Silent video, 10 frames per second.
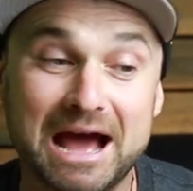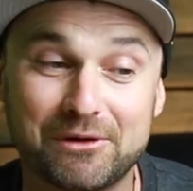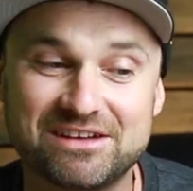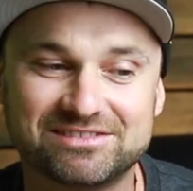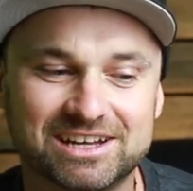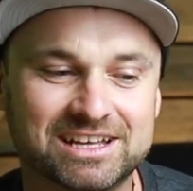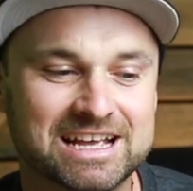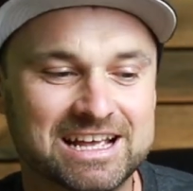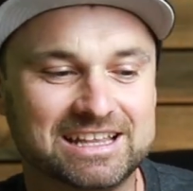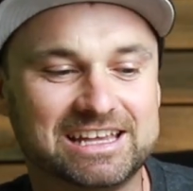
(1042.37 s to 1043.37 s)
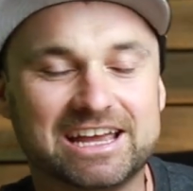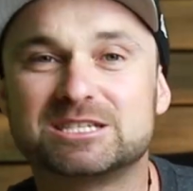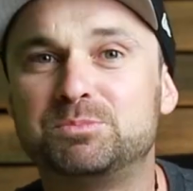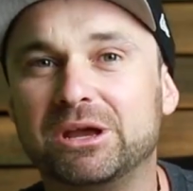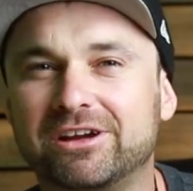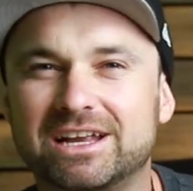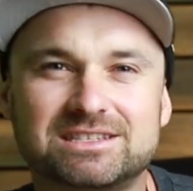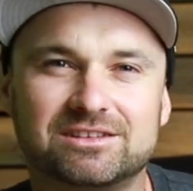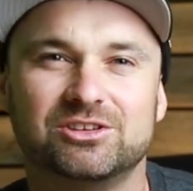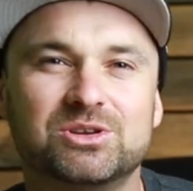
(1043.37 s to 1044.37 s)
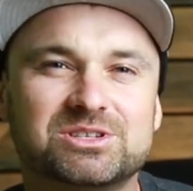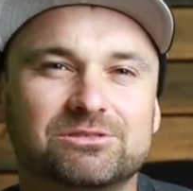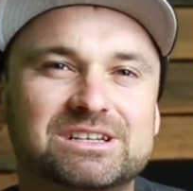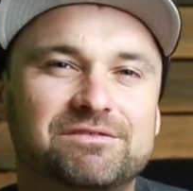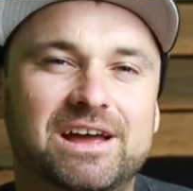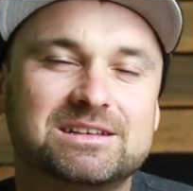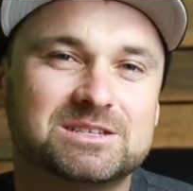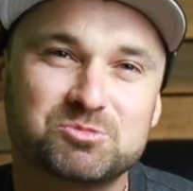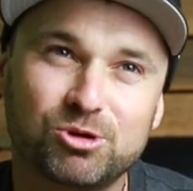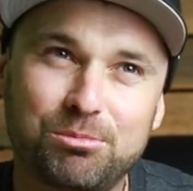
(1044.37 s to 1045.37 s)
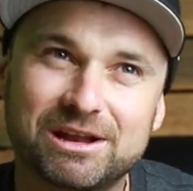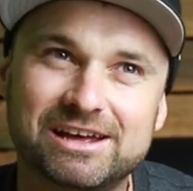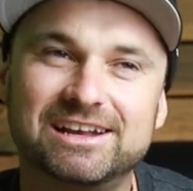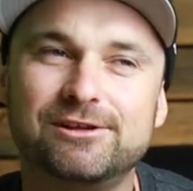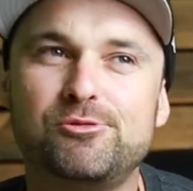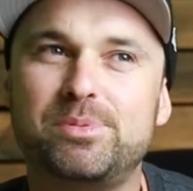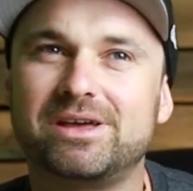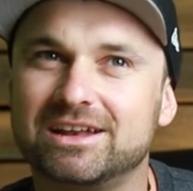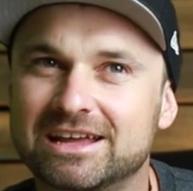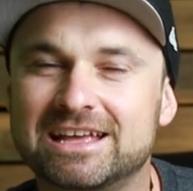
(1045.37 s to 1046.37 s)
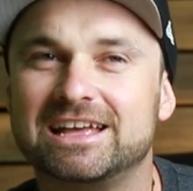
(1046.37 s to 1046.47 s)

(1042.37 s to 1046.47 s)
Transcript: However, the experience and the user interface is probably a little bit,